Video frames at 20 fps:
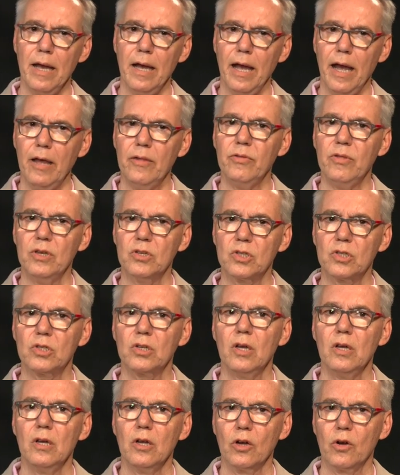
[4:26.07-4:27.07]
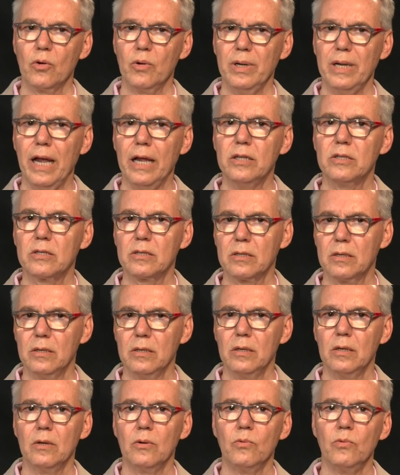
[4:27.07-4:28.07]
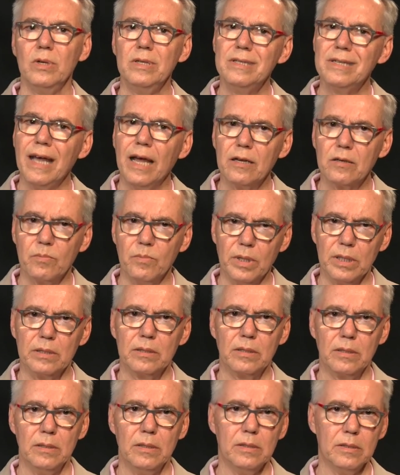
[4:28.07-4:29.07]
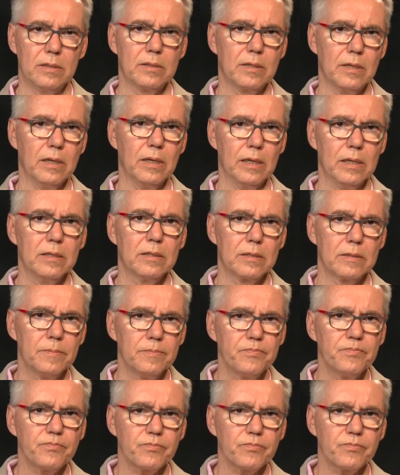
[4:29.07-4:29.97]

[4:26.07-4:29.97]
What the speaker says: And this creates resentment in cities.